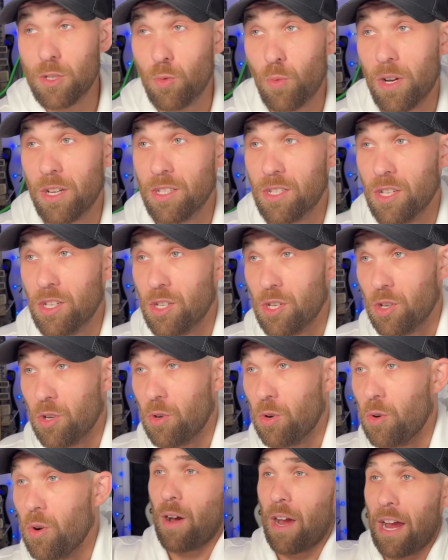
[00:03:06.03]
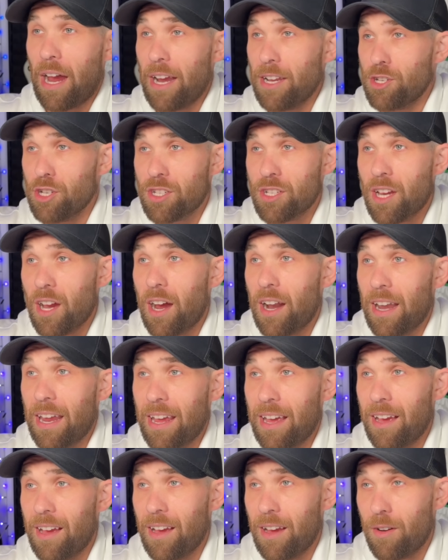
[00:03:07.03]
one to do. I just got
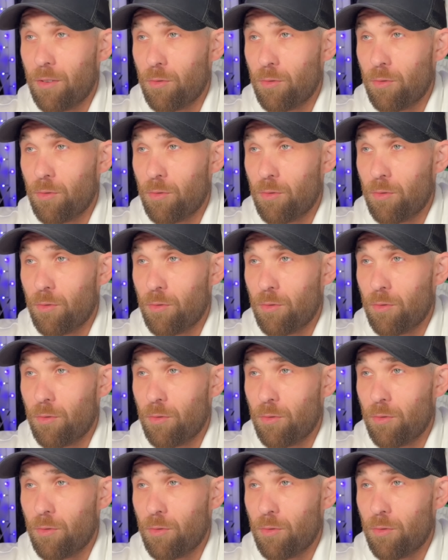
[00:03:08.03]
a